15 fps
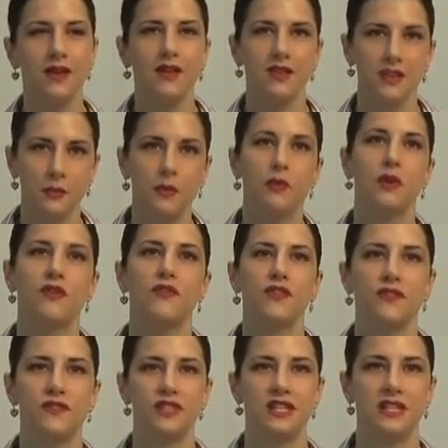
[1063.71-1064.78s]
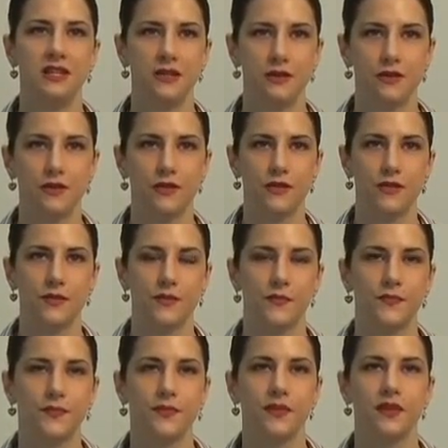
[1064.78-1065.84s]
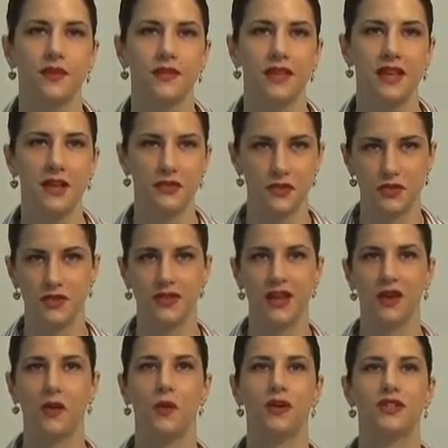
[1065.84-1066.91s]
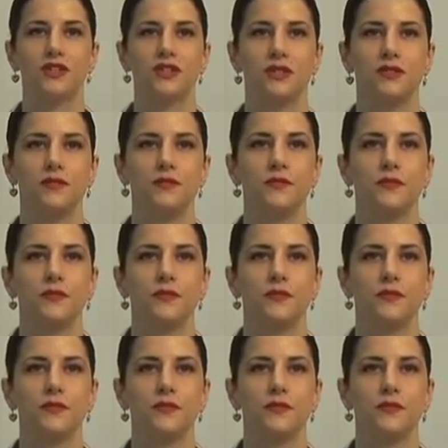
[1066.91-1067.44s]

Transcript: Somewhere around 15 years is the answer to that question.